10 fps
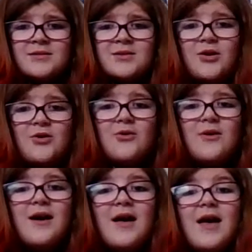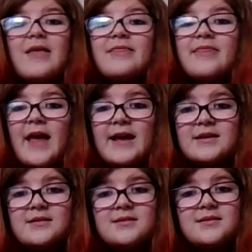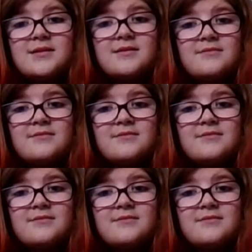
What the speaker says: so thanks.